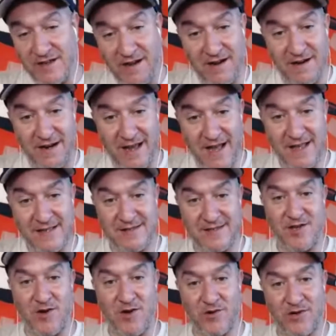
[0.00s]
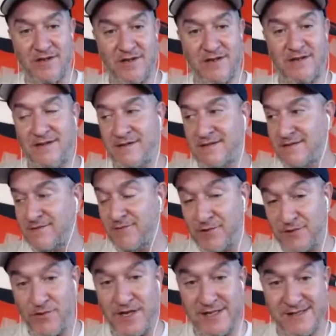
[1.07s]
the cigar has to go
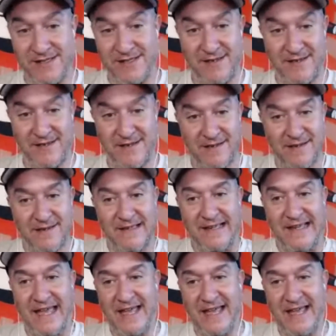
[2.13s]
good with whiskey.